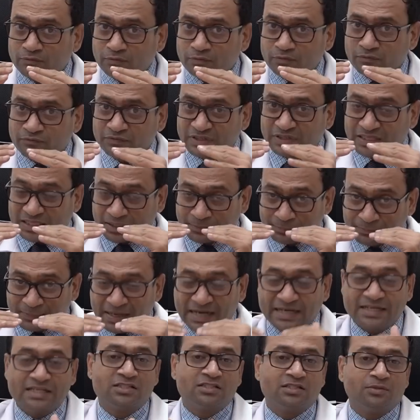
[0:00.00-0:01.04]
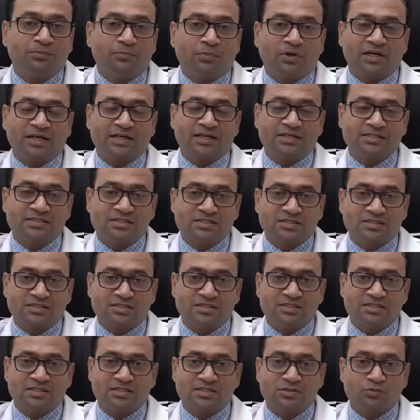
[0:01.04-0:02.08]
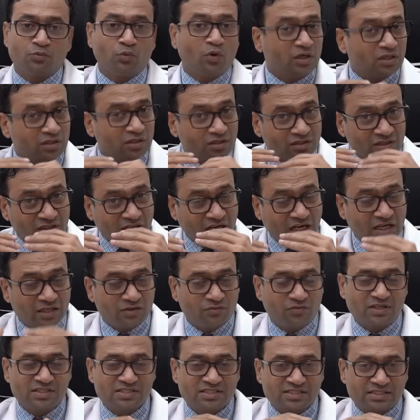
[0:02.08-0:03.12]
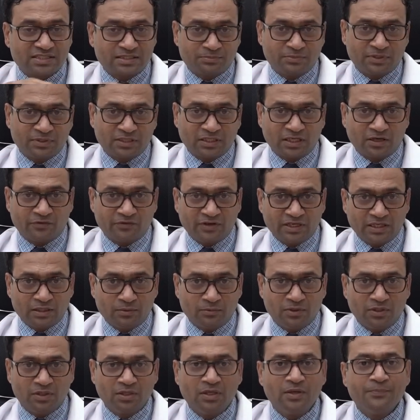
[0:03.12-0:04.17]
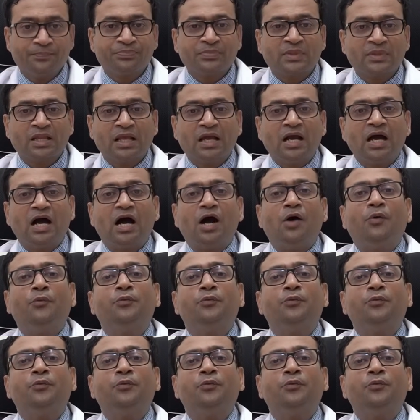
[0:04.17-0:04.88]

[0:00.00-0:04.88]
we can manage the Parkinson's disease, what are the advanced treatment available, how